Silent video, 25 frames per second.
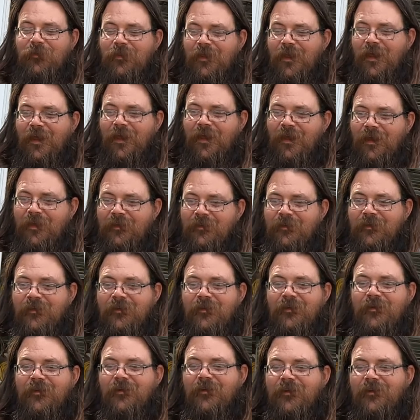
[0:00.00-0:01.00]
of the head,
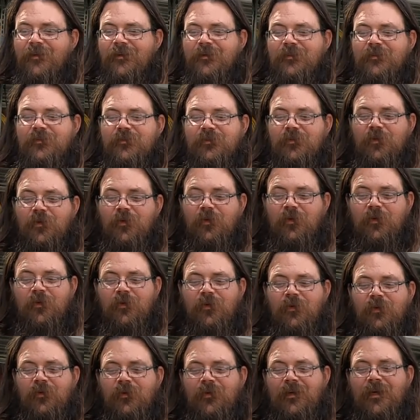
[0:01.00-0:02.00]

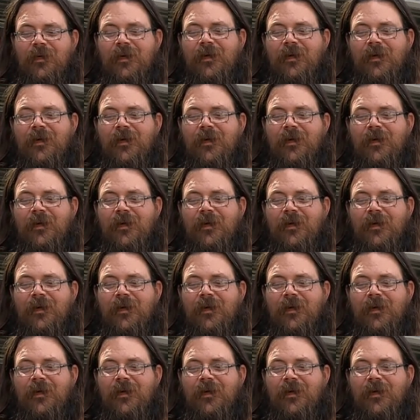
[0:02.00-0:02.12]
so